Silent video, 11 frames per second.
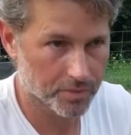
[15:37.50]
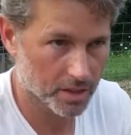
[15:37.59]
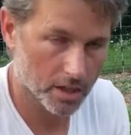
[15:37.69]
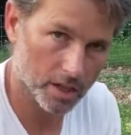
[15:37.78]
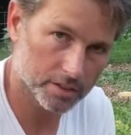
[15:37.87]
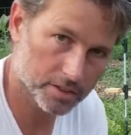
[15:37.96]

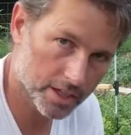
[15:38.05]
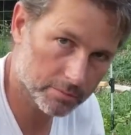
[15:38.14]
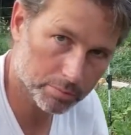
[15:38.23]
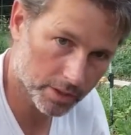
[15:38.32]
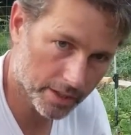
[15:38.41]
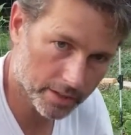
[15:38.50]
a dead
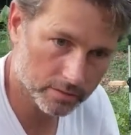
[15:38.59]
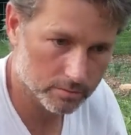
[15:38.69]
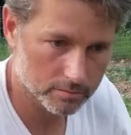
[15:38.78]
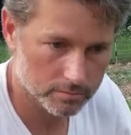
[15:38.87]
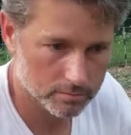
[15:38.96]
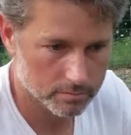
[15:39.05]
plant
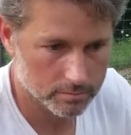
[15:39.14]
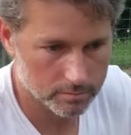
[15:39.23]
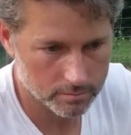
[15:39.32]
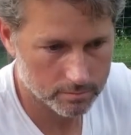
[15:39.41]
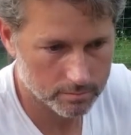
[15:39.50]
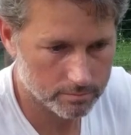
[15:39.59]

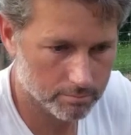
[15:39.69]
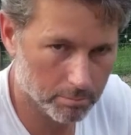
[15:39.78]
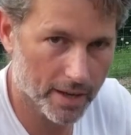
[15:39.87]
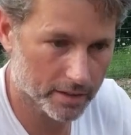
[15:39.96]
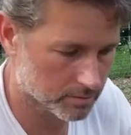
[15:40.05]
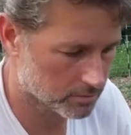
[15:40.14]

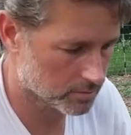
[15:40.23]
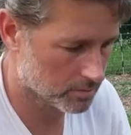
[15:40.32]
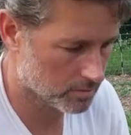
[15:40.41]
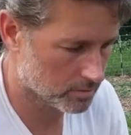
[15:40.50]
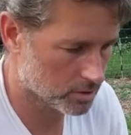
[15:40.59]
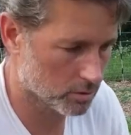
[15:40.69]
back
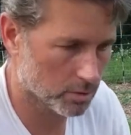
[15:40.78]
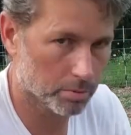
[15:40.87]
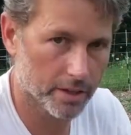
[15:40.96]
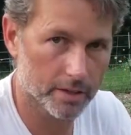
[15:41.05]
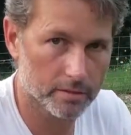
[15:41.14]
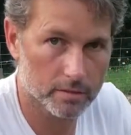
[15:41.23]
to a plant.